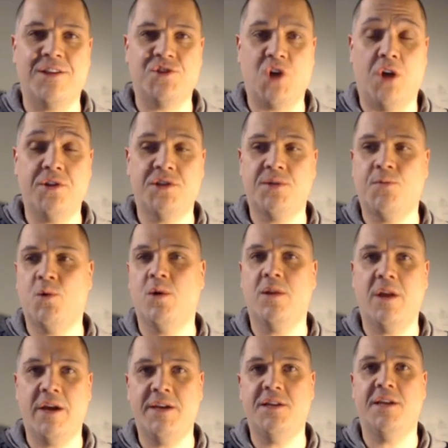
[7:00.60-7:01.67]
on the support
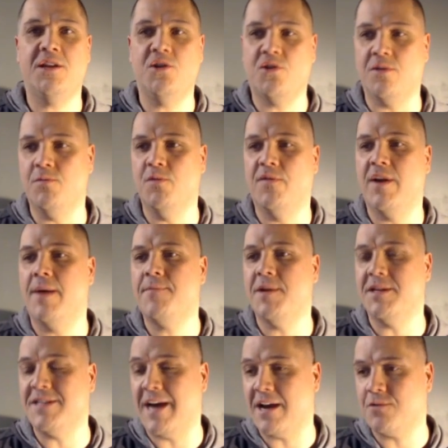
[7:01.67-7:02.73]
line, then you could move it up and
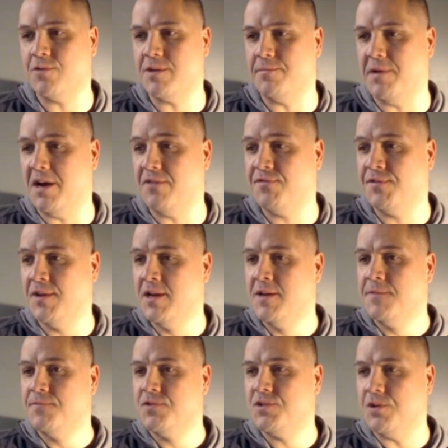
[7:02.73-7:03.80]
attack with the buff.
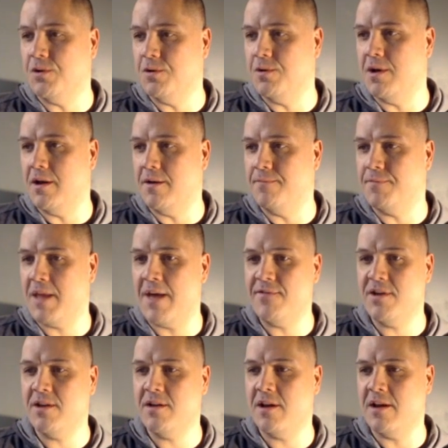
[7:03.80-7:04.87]
So
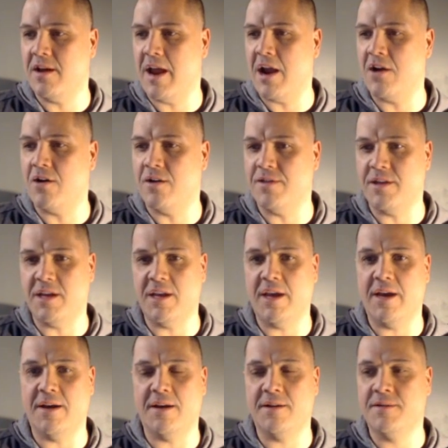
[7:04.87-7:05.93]
having air on
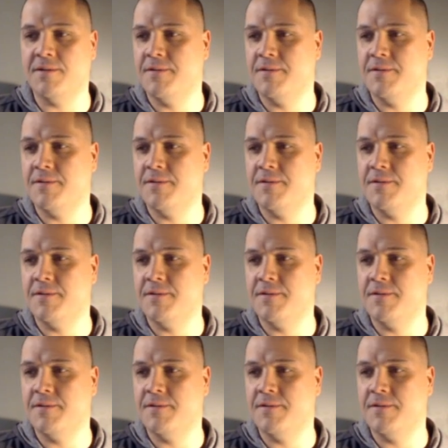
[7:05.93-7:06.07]
the